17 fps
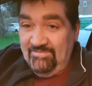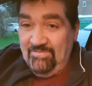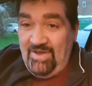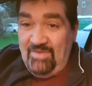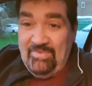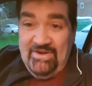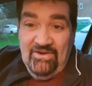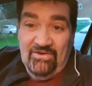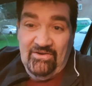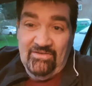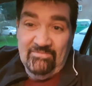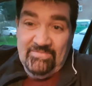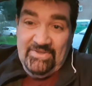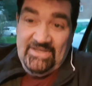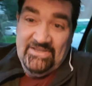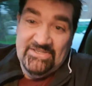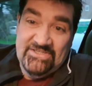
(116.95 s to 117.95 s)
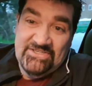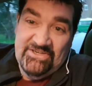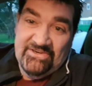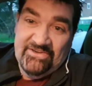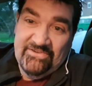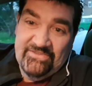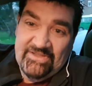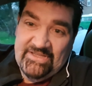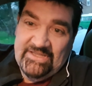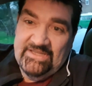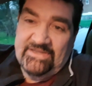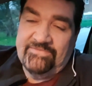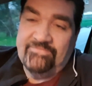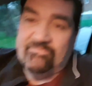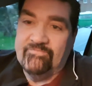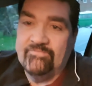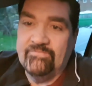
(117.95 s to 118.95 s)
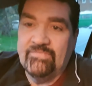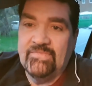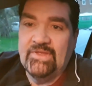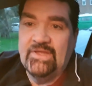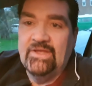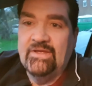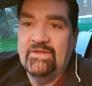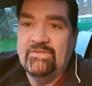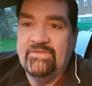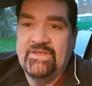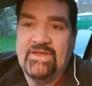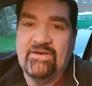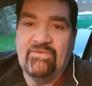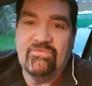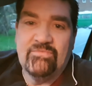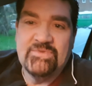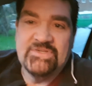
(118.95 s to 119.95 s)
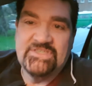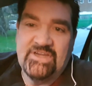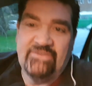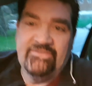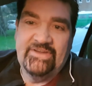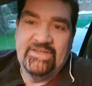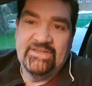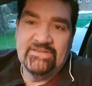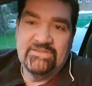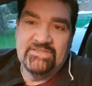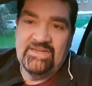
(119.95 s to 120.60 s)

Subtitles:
Maybe not, because the girl from Estonia